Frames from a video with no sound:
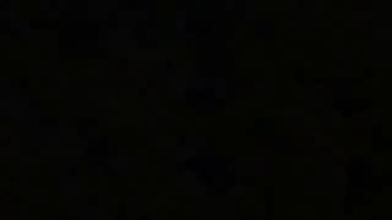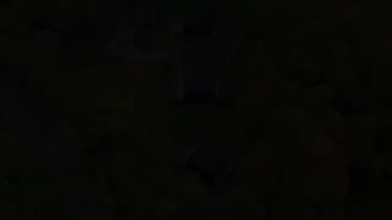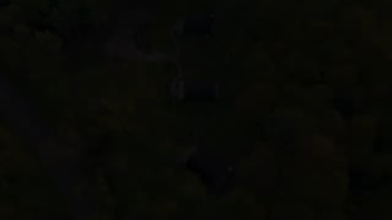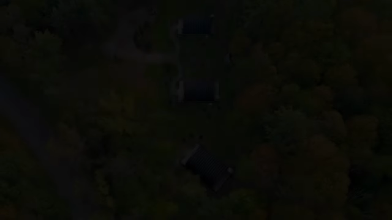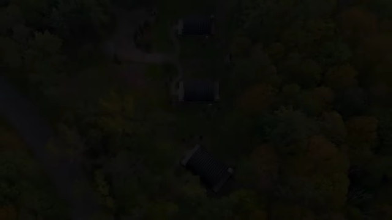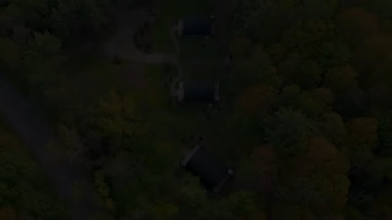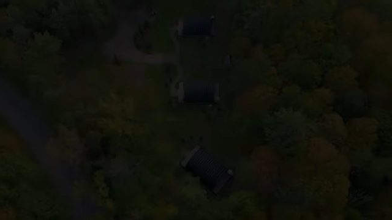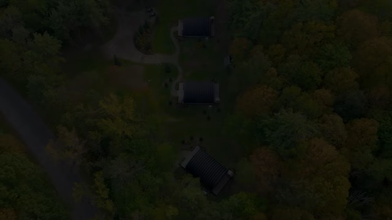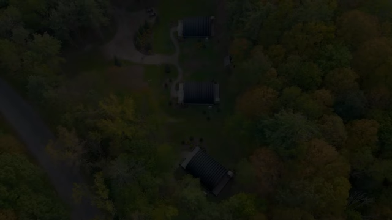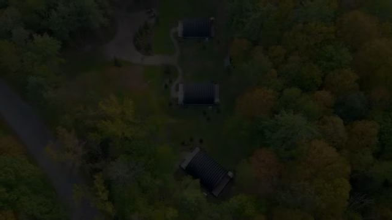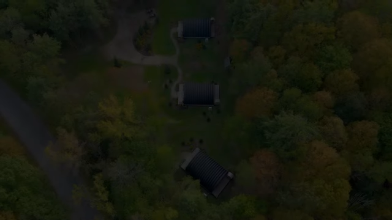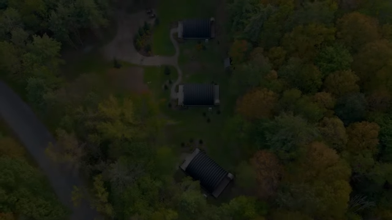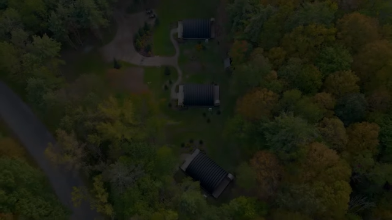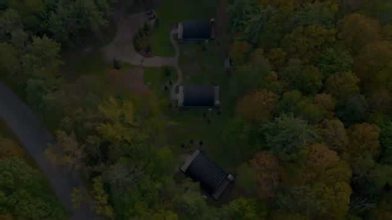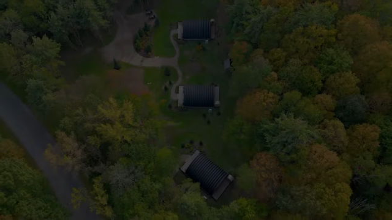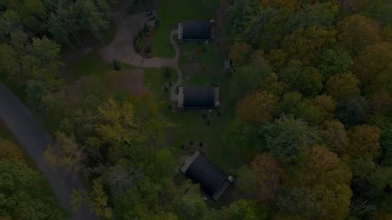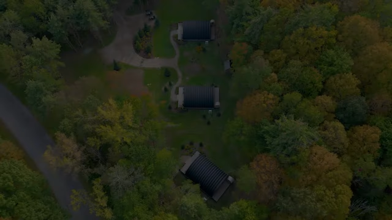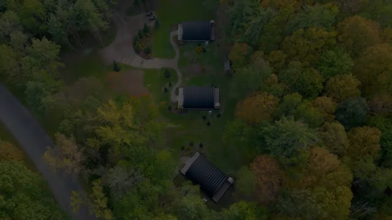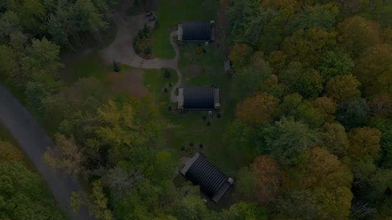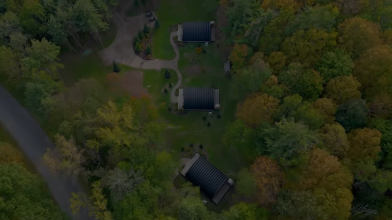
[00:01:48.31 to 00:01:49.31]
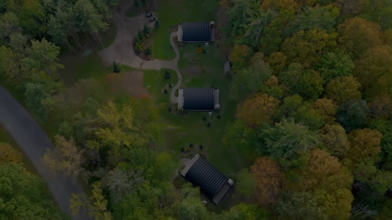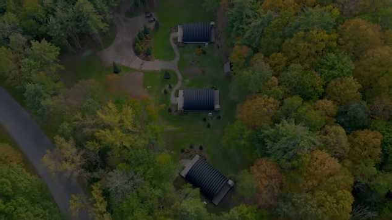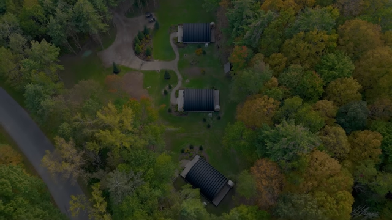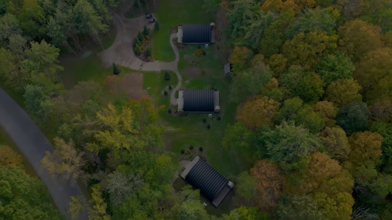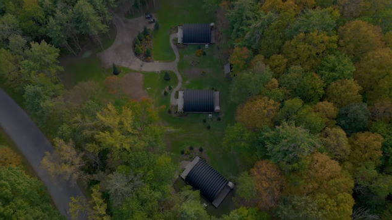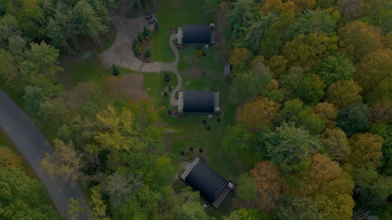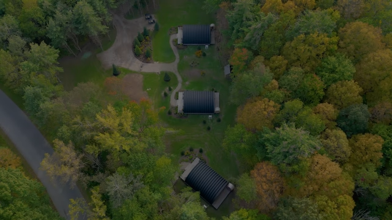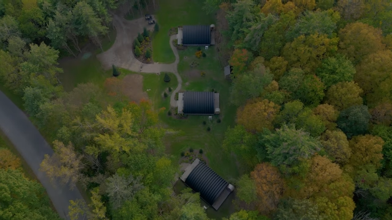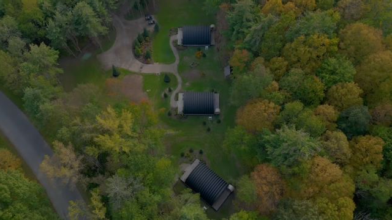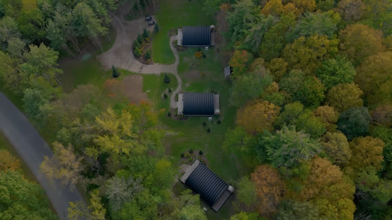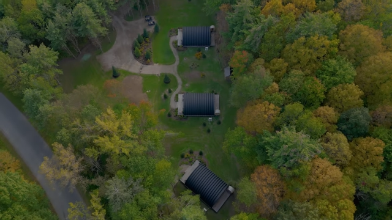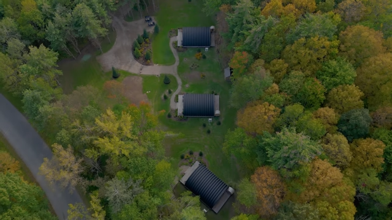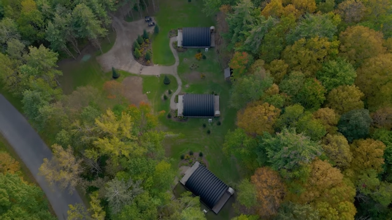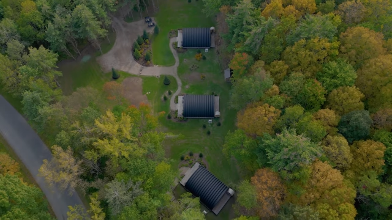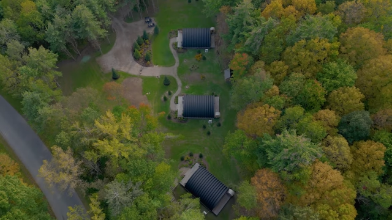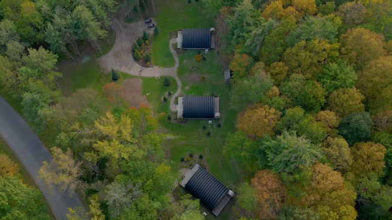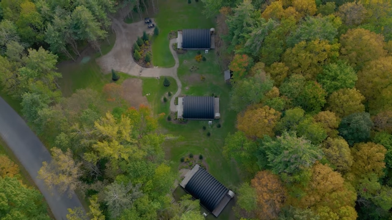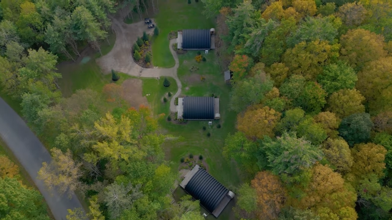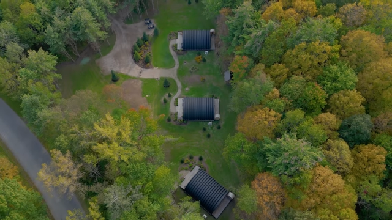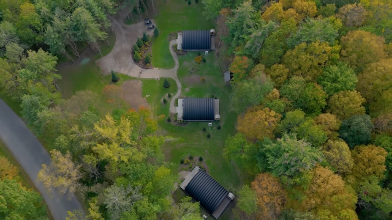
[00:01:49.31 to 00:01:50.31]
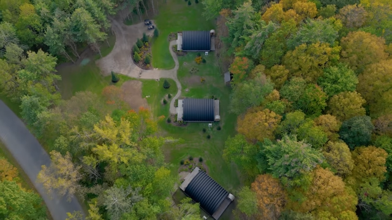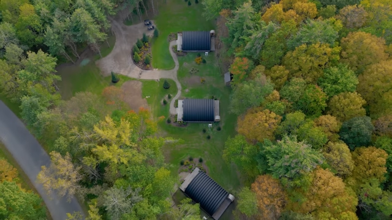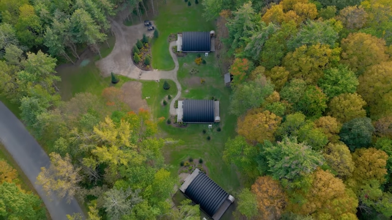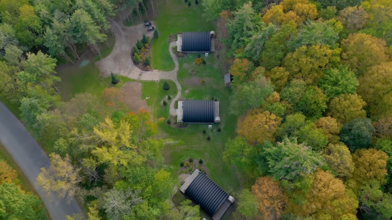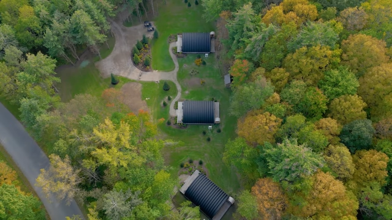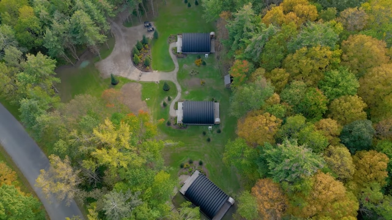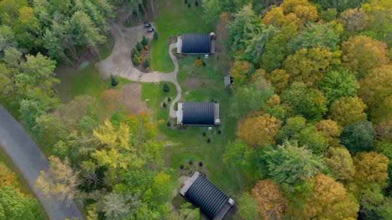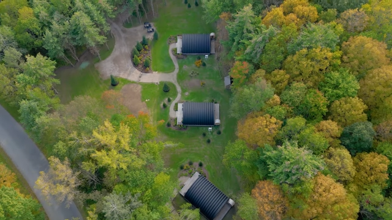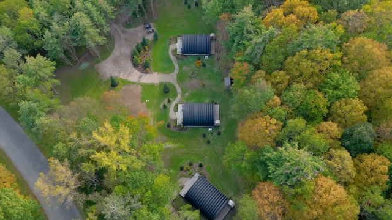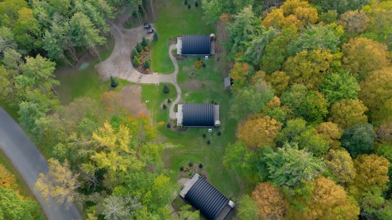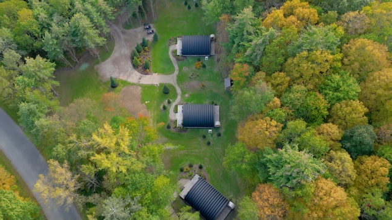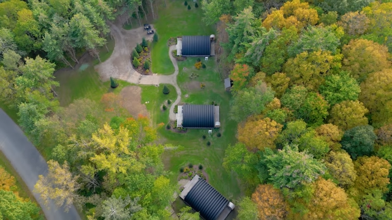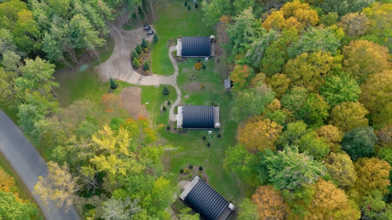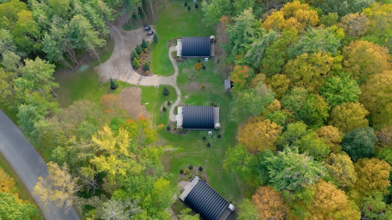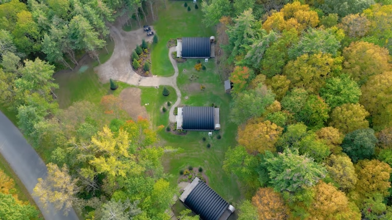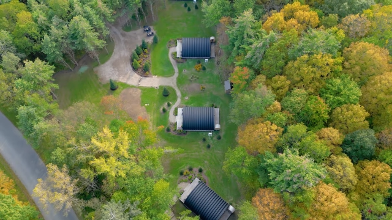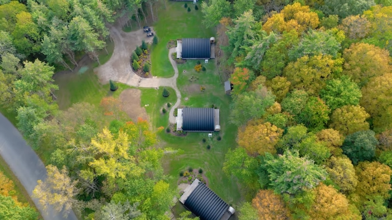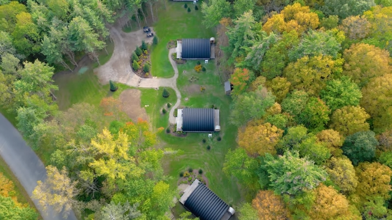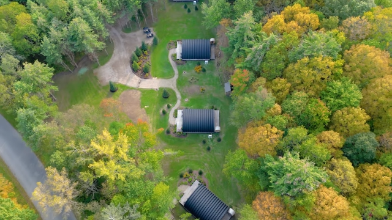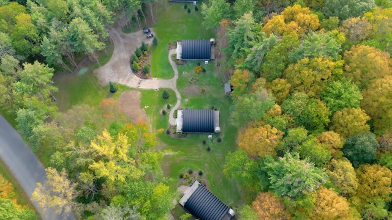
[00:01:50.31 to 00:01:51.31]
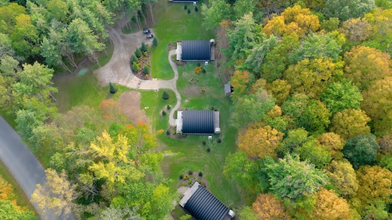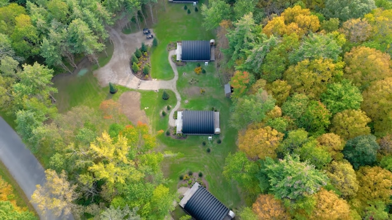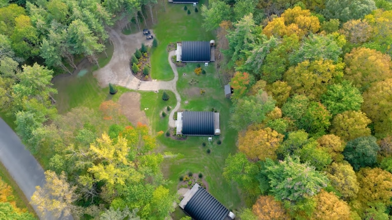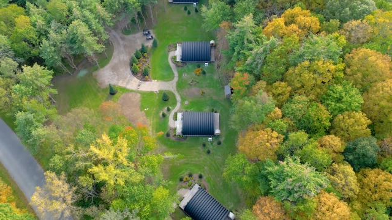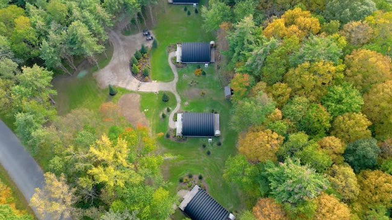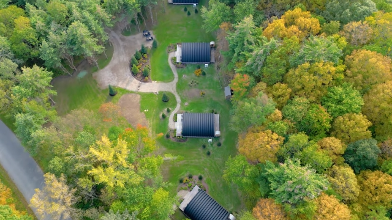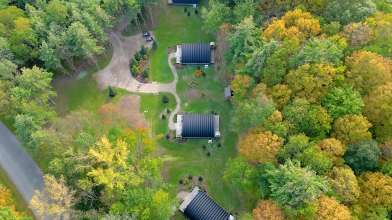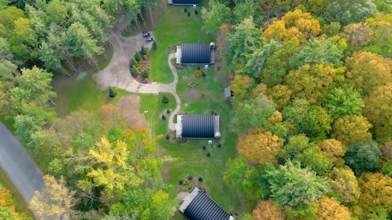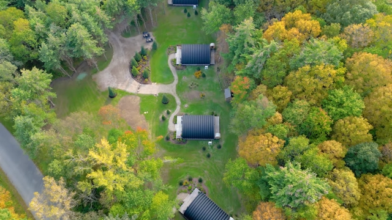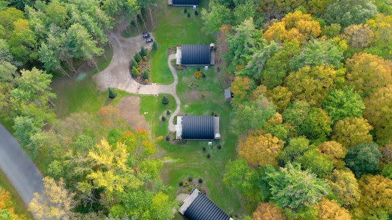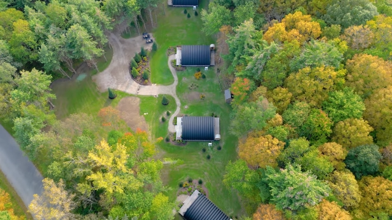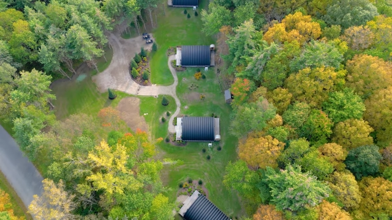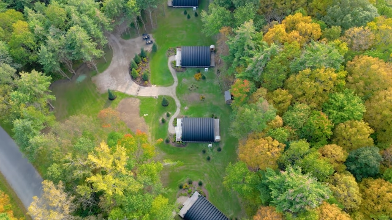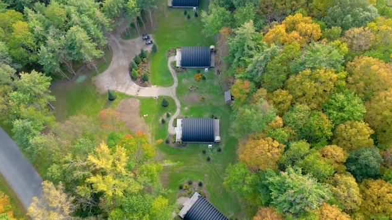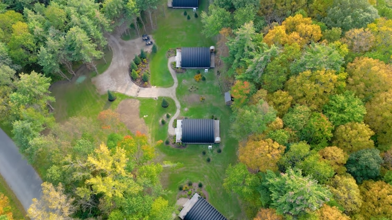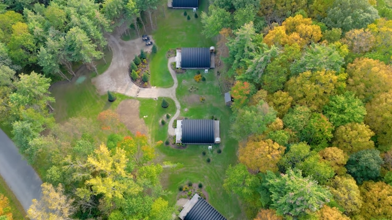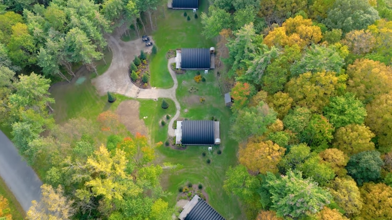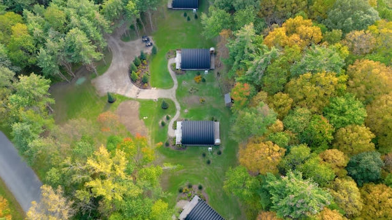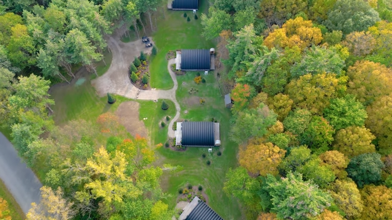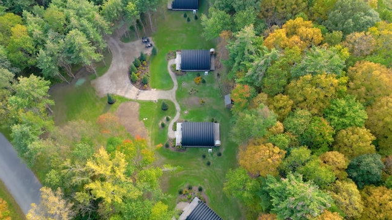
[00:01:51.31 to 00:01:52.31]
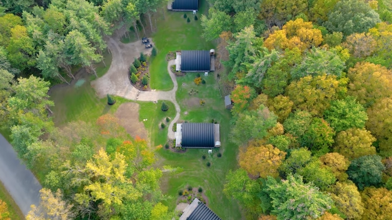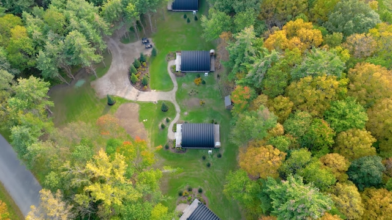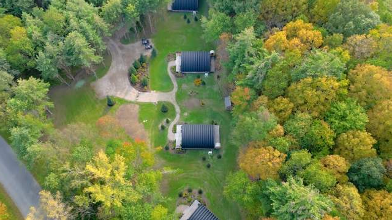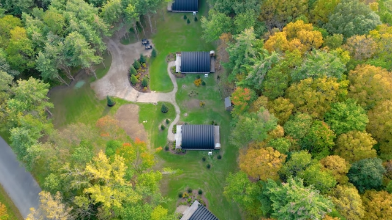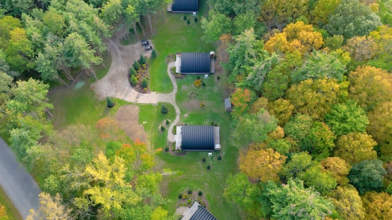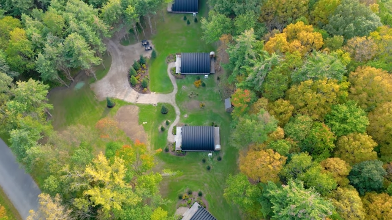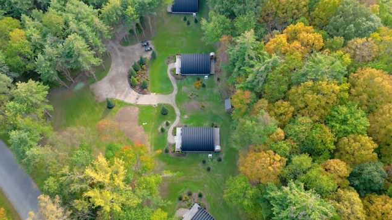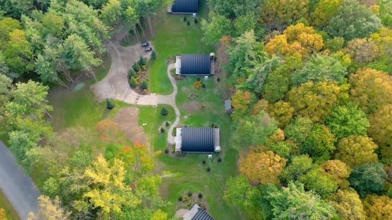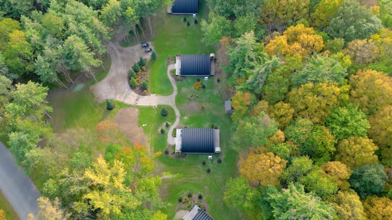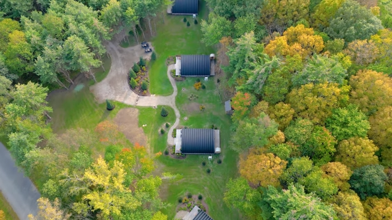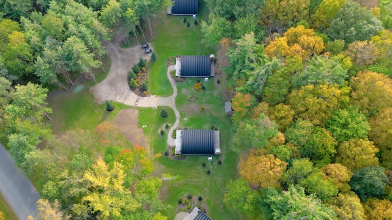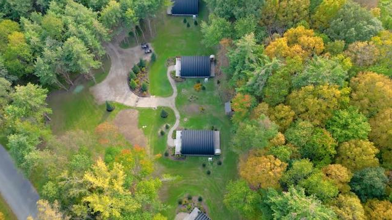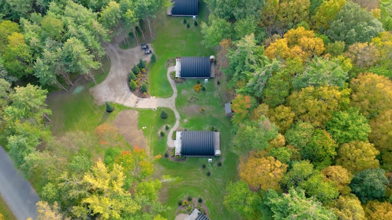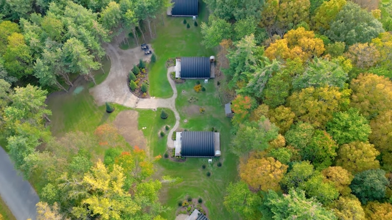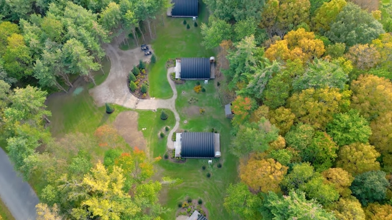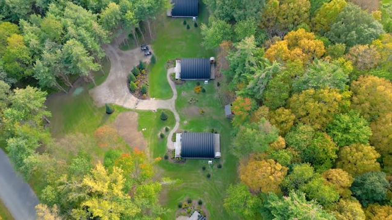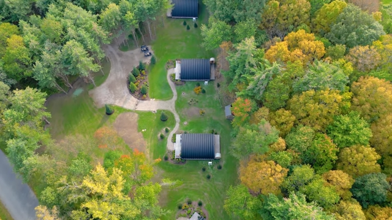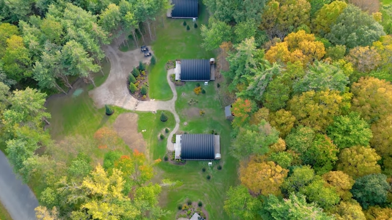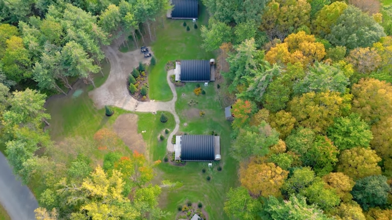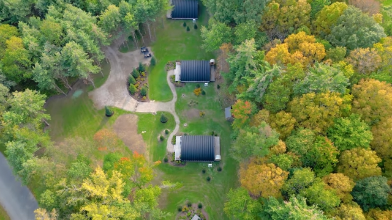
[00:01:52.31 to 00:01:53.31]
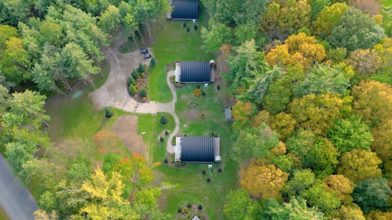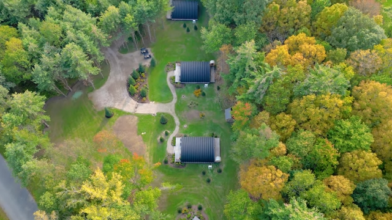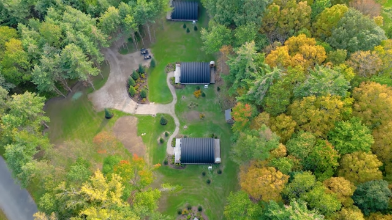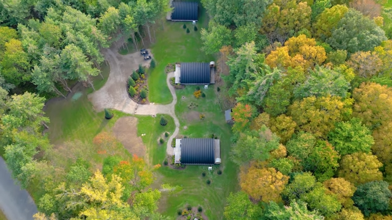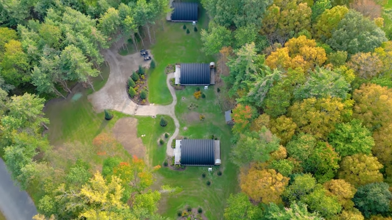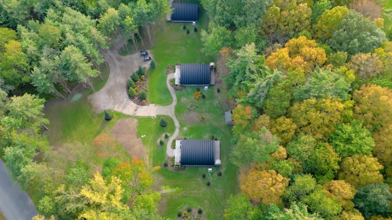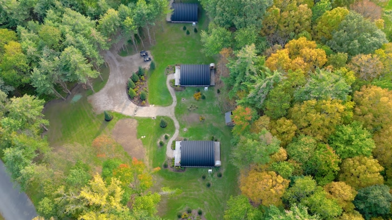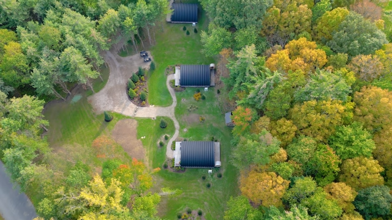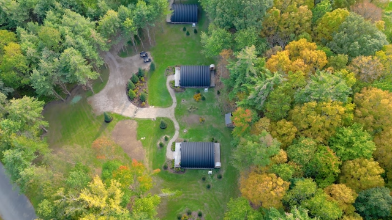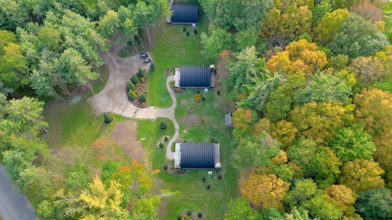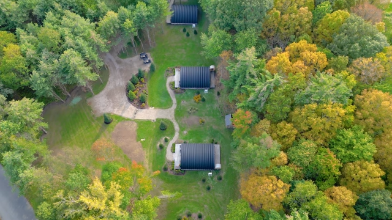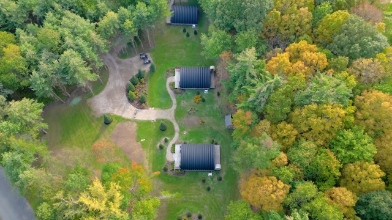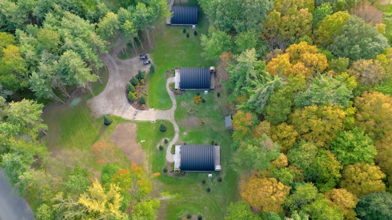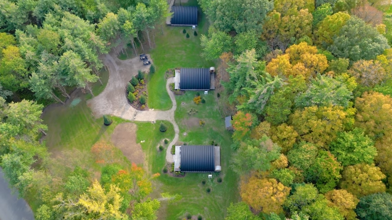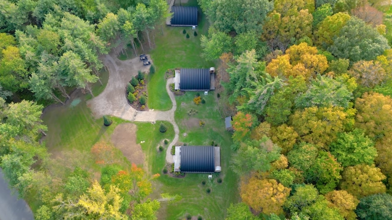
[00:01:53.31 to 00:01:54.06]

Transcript: Nobody's mouth can be seen.